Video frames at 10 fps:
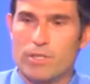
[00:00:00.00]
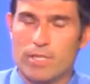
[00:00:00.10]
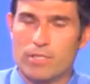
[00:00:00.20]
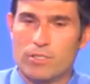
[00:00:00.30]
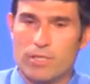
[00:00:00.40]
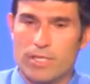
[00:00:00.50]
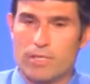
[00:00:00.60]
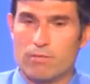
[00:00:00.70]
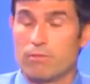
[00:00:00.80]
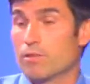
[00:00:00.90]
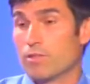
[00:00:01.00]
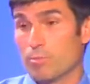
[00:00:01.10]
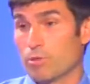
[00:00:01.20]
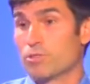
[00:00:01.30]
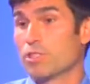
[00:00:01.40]
the to the either the
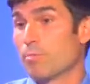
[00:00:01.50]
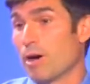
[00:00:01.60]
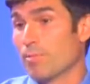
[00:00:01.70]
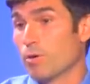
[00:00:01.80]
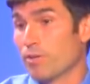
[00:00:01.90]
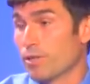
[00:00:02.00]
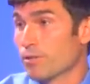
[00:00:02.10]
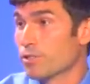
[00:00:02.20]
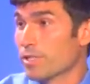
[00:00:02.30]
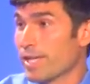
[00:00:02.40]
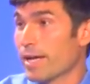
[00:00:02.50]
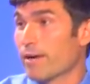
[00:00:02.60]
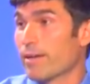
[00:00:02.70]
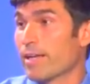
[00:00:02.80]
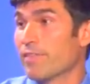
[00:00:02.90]
emergency department or the urgent
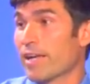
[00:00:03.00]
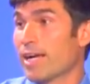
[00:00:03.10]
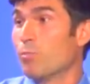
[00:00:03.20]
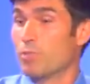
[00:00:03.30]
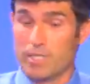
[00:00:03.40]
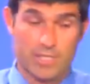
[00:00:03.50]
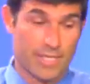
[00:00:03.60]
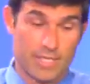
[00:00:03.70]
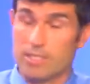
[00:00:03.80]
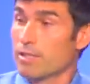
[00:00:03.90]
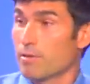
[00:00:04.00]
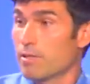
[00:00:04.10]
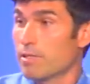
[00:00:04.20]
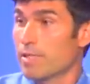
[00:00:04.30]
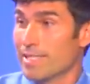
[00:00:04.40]
care, and they come with the stick still
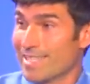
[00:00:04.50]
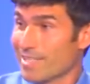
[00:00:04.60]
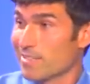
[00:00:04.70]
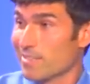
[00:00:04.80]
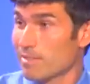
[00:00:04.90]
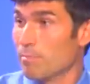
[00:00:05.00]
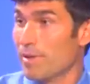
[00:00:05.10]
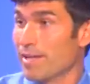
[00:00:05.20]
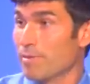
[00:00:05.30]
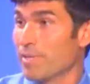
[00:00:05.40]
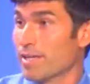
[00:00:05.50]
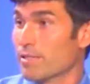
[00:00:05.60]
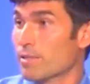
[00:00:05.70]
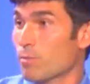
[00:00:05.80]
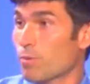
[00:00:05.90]
the tick still embedded
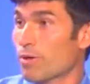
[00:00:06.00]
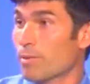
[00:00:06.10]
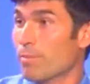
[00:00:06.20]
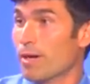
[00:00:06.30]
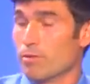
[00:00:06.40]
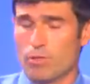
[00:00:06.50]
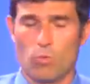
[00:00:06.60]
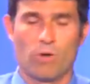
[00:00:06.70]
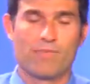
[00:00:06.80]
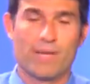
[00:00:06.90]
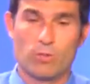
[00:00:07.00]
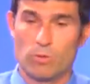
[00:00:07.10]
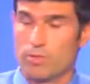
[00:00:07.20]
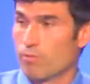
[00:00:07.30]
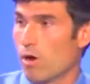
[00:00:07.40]
because they're worried about you know what if I
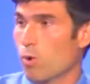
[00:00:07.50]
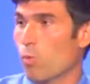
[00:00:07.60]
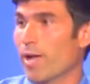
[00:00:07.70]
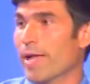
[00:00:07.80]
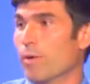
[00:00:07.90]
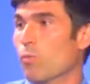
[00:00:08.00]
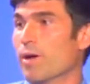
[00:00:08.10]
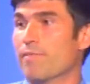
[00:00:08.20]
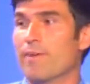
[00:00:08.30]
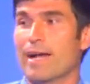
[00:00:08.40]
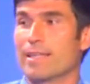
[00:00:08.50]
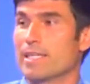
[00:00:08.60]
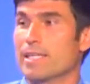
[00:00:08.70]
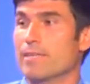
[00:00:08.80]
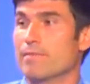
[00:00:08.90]
do it the wrong way? What if I
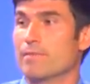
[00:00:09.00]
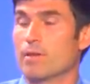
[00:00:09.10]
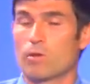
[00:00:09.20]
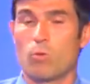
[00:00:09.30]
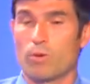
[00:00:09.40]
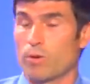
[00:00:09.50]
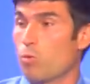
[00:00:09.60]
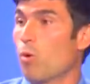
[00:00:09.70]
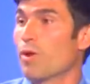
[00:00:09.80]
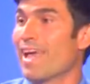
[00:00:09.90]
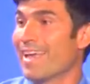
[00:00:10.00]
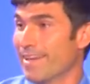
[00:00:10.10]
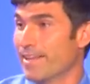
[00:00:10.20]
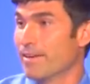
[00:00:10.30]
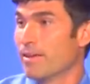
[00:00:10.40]
leave the quote unquote
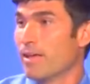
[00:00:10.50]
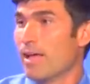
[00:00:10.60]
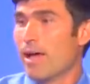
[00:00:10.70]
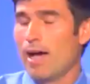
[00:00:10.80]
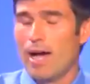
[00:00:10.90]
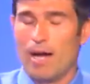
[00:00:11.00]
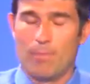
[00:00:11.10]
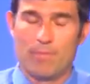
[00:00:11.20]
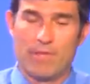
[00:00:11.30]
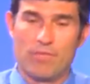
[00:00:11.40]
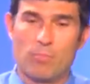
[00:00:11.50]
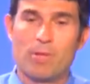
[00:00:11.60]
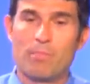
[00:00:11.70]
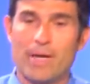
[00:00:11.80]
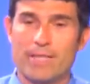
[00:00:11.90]
head in? Um, if you're
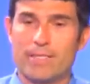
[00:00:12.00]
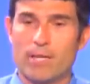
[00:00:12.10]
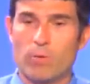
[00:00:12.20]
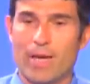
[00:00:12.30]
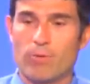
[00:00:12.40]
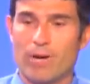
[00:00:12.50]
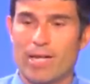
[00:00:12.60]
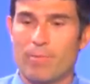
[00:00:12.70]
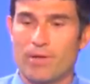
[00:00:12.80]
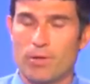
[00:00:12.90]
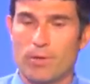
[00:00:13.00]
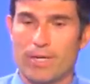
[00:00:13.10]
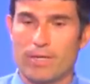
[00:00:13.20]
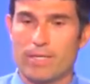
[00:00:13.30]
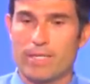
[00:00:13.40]
bit by a tick, what I would recommend
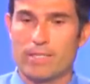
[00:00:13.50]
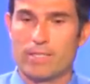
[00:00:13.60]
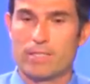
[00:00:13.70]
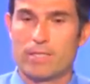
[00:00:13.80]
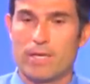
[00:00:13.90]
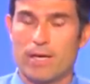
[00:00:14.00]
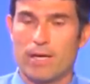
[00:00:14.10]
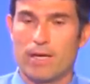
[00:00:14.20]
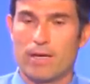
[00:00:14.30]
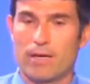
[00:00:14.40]
doing is uh,